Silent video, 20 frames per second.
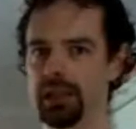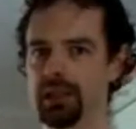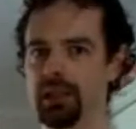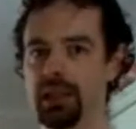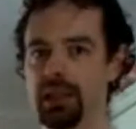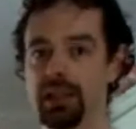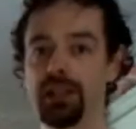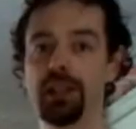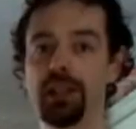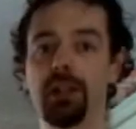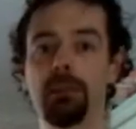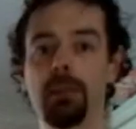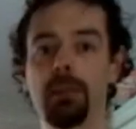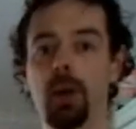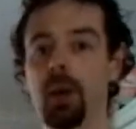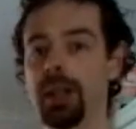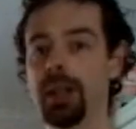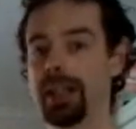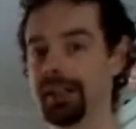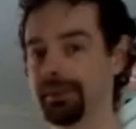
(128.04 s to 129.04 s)
It's still
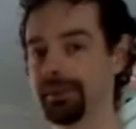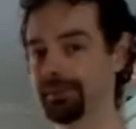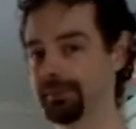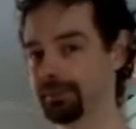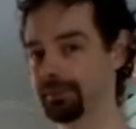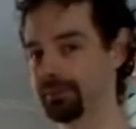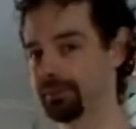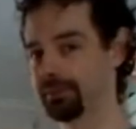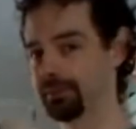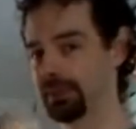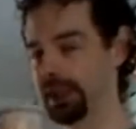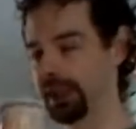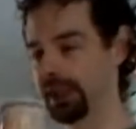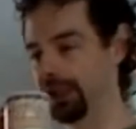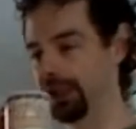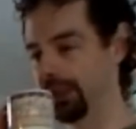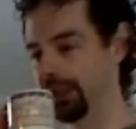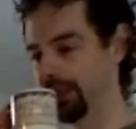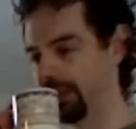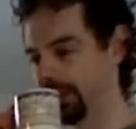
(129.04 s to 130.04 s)
morning.
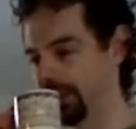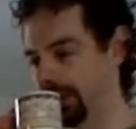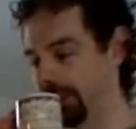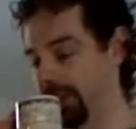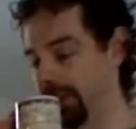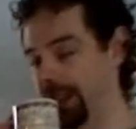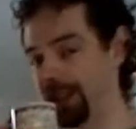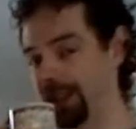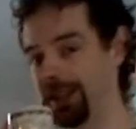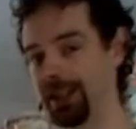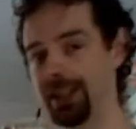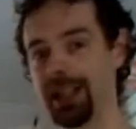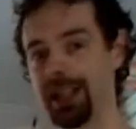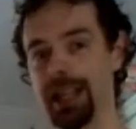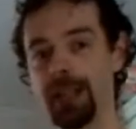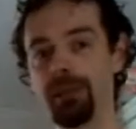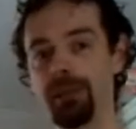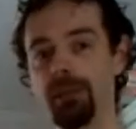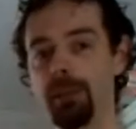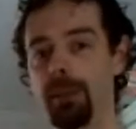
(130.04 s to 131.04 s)
The rest of the
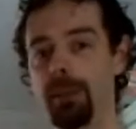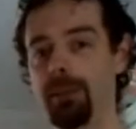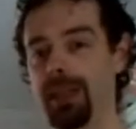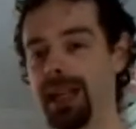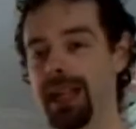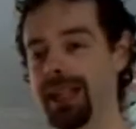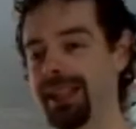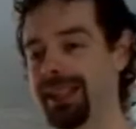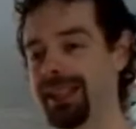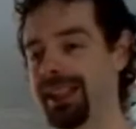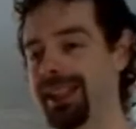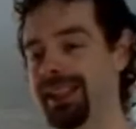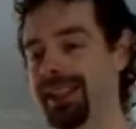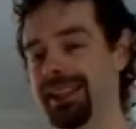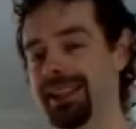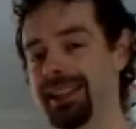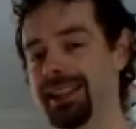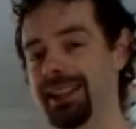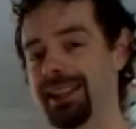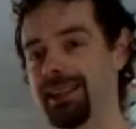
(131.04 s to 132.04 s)
cake will be made in the
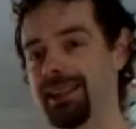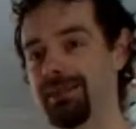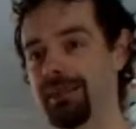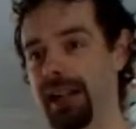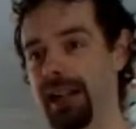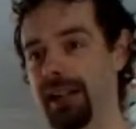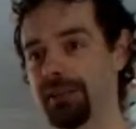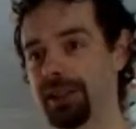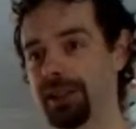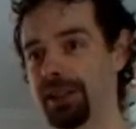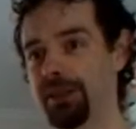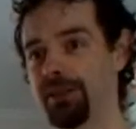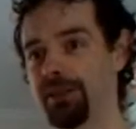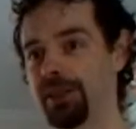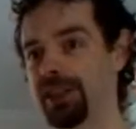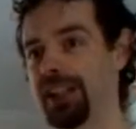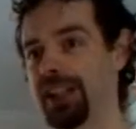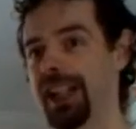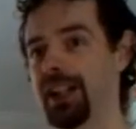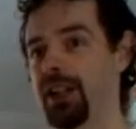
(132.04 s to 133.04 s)

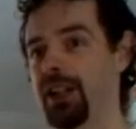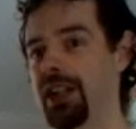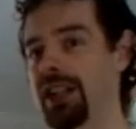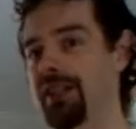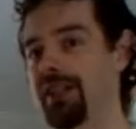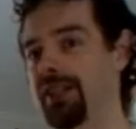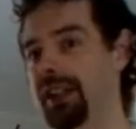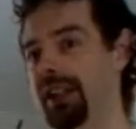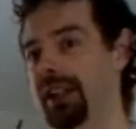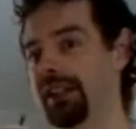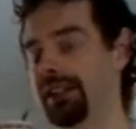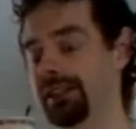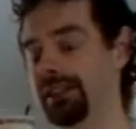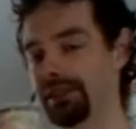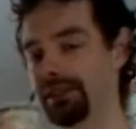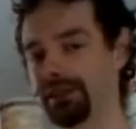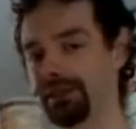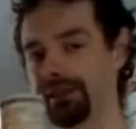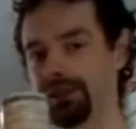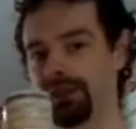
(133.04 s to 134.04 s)
afternoon/evening.
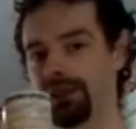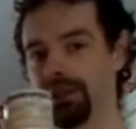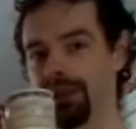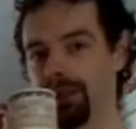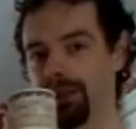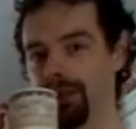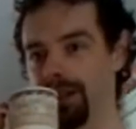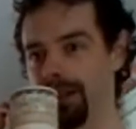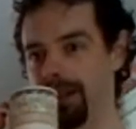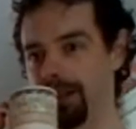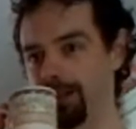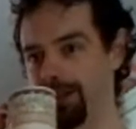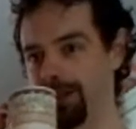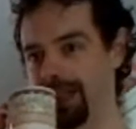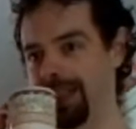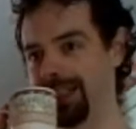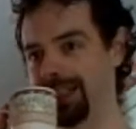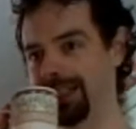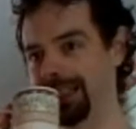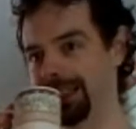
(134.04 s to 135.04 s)
The drinks make
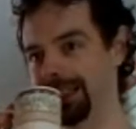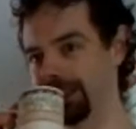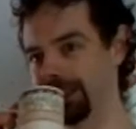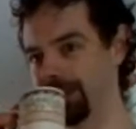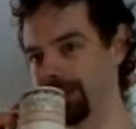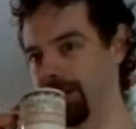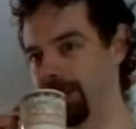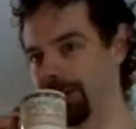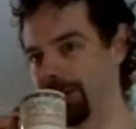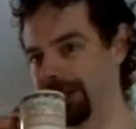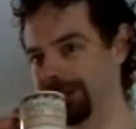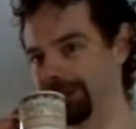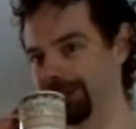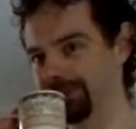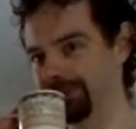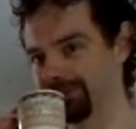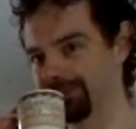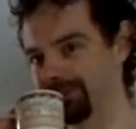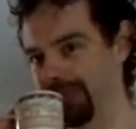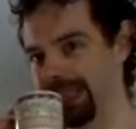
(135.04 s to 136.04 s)
it a little stronger,
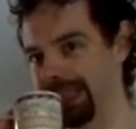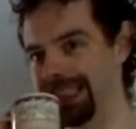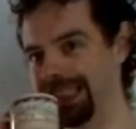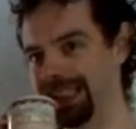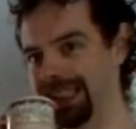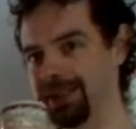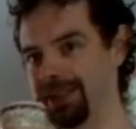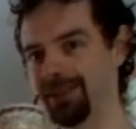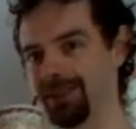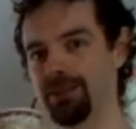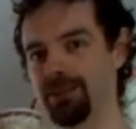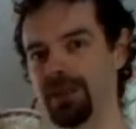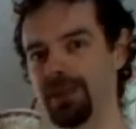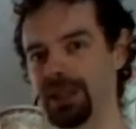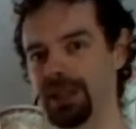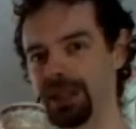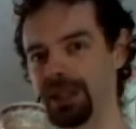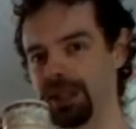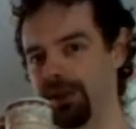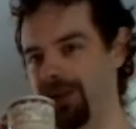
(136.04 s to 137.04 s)
mainly to cope with
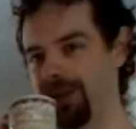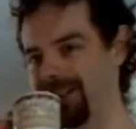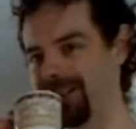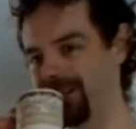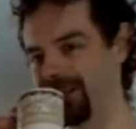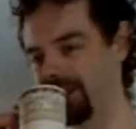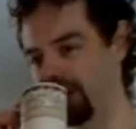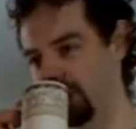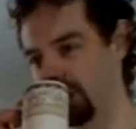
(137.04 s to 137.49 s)
the stress.